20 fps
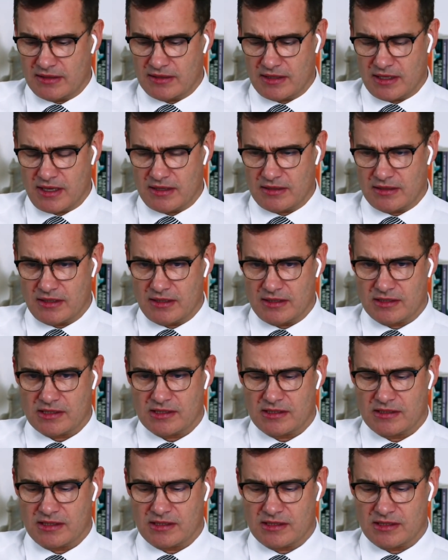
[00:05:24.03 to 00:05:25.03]

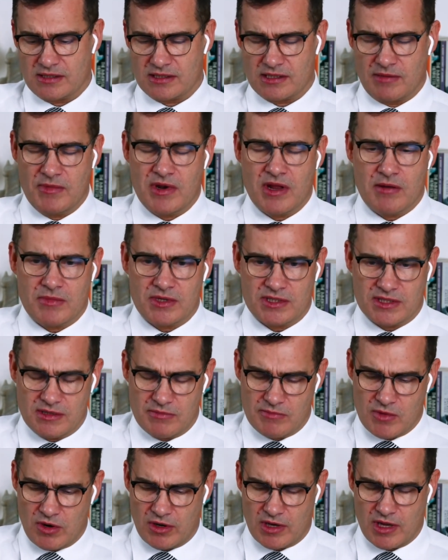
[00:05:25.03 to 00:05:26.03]
there's some numbers in the
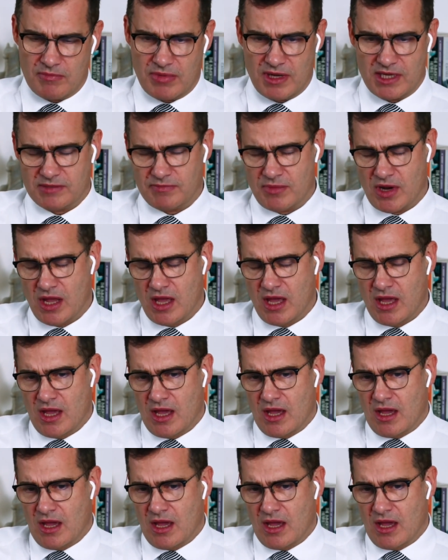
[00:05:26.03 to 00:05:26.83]
marketplace. But